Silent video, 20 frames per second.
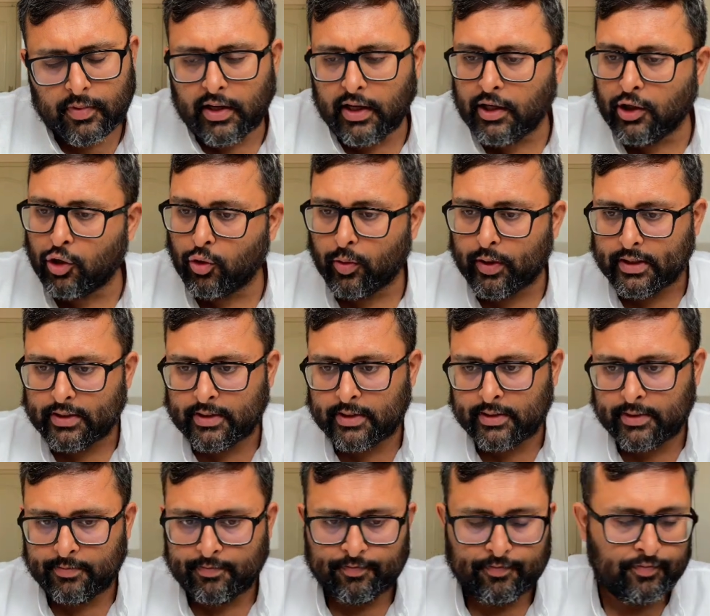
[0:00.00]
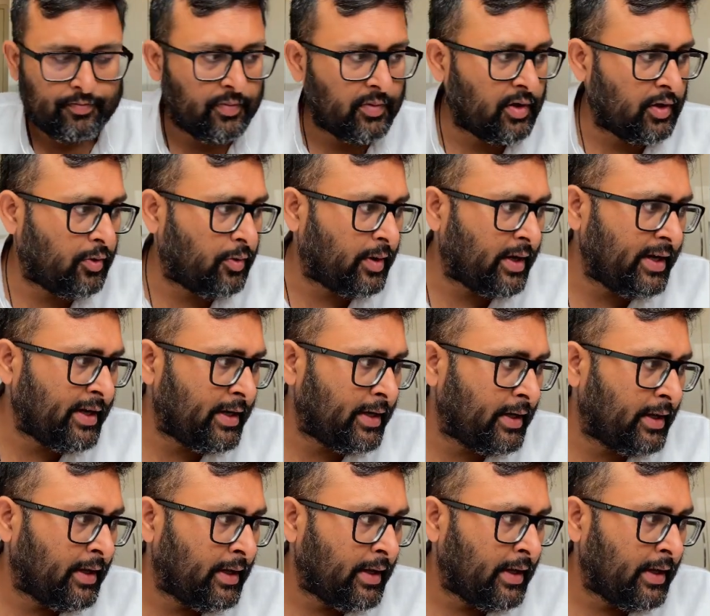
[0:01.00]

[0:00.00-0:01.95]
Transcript: in US, right?